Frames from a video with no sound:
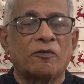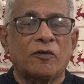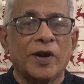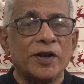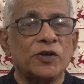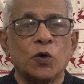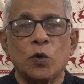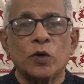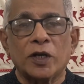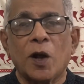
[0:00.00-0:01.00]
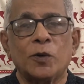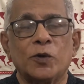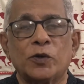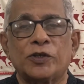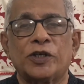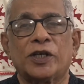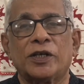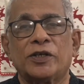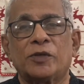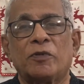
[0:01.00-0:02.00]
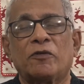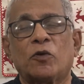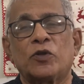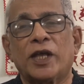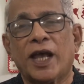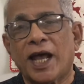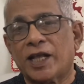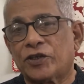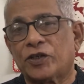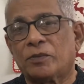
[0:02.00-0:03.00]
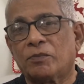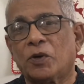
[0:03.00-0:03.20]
friend, don't count your chickens before they are hatched,